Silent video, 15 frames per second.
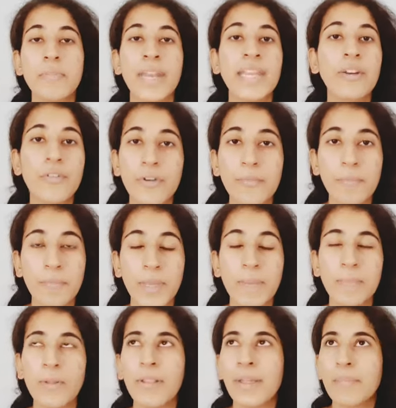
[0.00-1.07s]
many creative
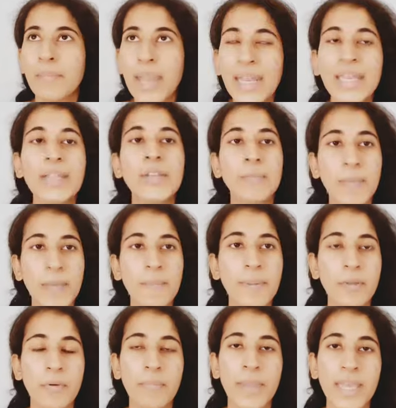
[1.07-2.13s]
people, and many other people
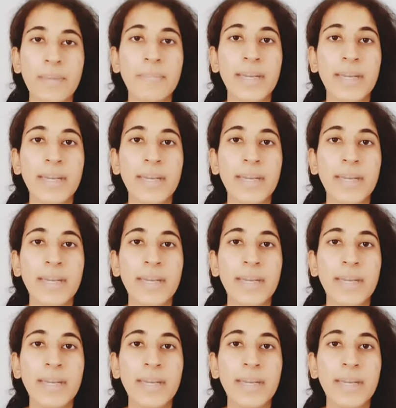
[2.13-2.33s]
who are making